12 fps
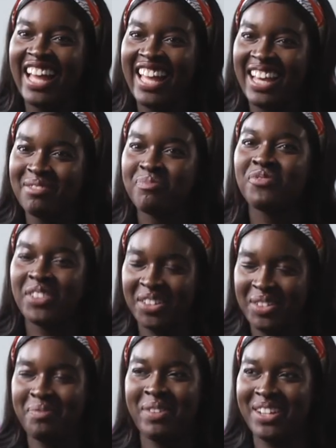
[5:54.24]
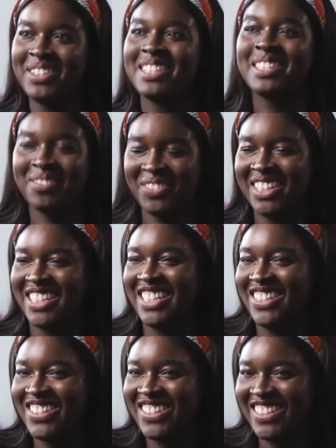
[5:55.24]
I am very proud to be a
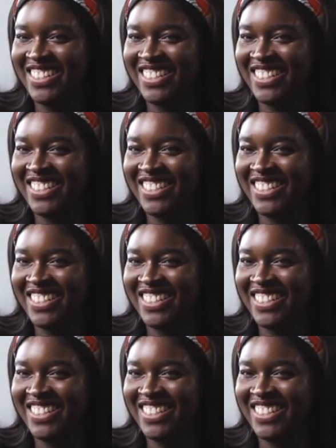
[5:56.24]
teacher.